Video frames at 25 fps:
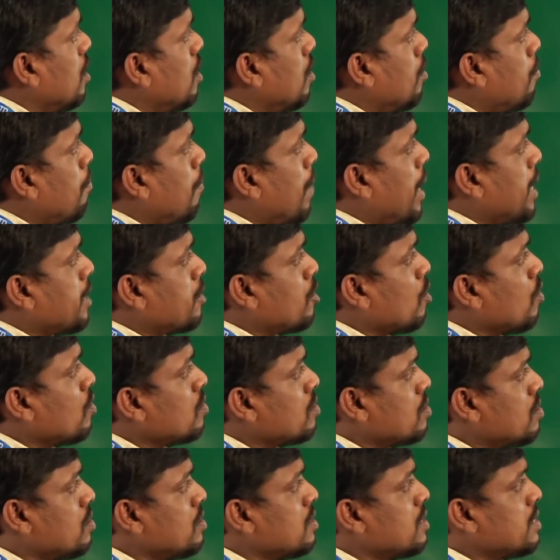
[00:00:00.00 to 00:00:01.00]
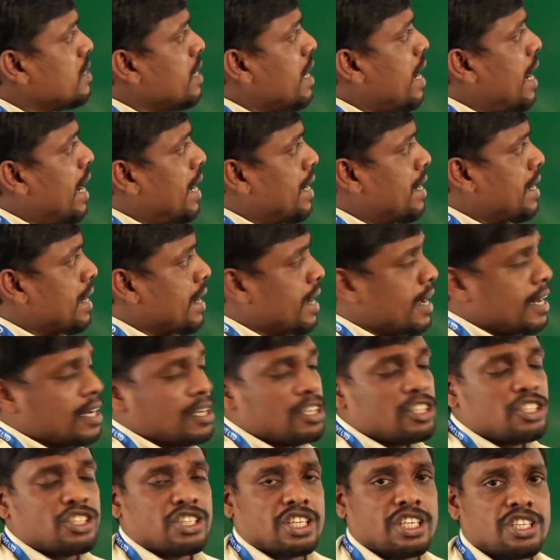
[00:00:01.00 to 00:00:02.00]
mitosis and
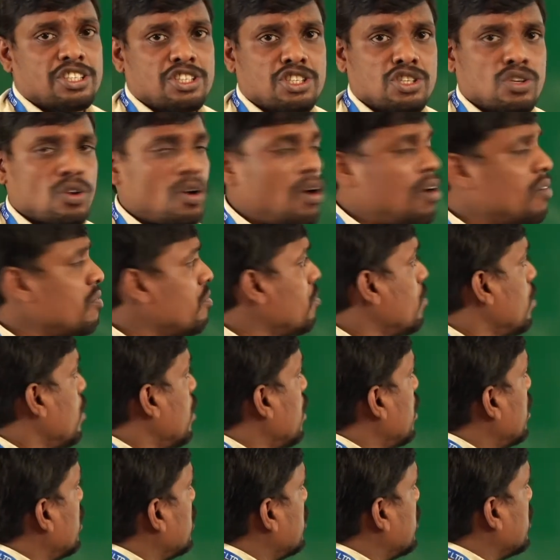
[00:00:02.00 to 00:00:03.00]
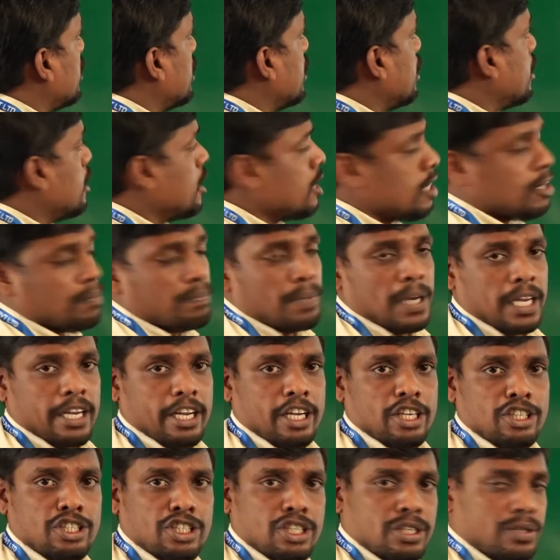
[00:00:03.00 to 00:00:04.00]
initiation of DNA
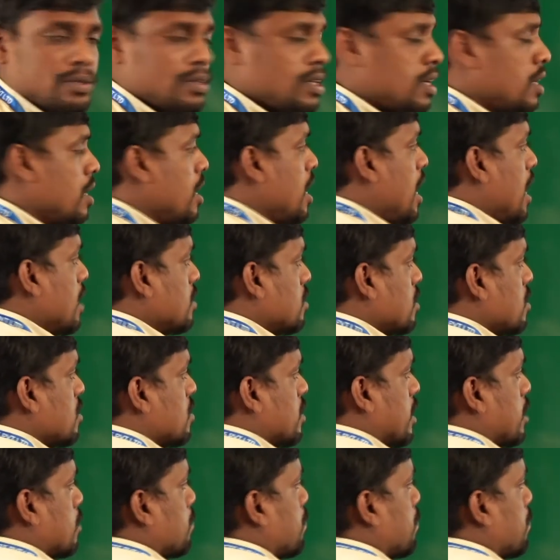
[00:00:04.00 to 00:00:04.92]
replication. As I said